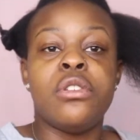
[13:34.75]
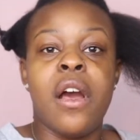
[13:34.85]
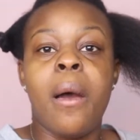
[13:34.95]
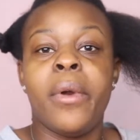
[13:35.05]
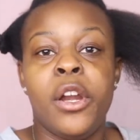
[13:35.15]

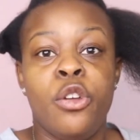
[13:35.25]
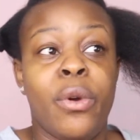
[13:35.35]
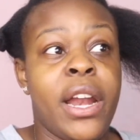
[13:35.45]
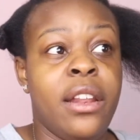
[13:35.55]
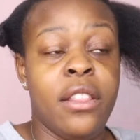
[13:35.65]
now I'm going to do
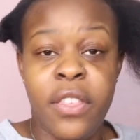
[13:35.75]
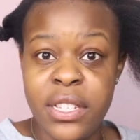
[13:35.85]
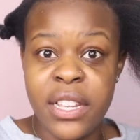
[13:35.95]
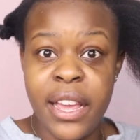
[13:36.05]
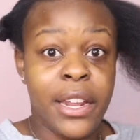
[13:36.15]
what I did to
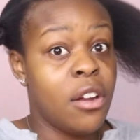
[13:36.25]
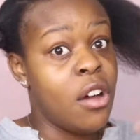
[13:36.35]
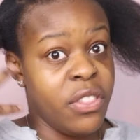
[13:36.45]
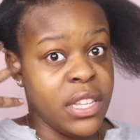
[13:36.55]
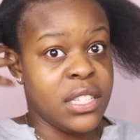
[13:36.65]
this side
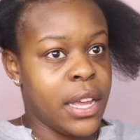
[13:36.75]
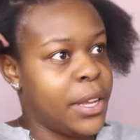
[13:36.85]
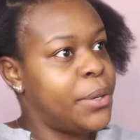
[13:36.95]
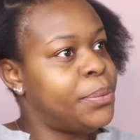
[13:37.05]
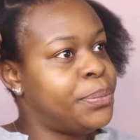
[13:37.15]
on this side.